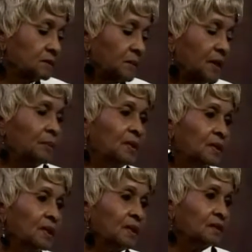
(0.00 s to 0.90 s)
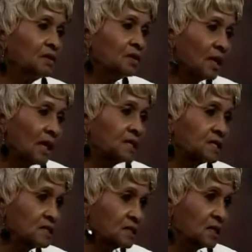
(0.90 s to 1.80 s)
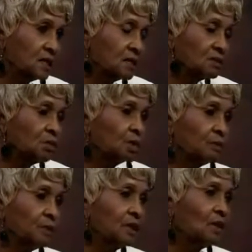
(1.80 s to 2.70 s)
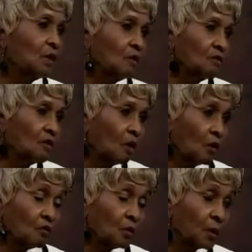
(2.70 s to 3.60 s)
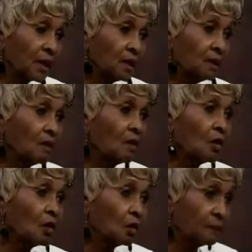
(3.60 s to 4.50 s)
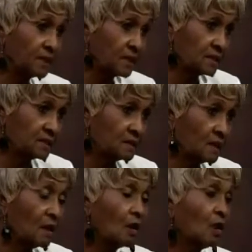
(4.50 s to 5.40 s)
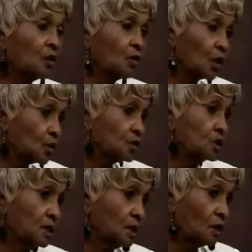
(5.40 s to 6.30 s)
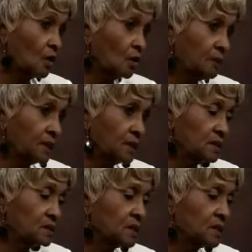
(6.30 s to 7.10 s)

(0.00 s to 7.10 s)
people in the United States will be overweight or obese or grossly obese.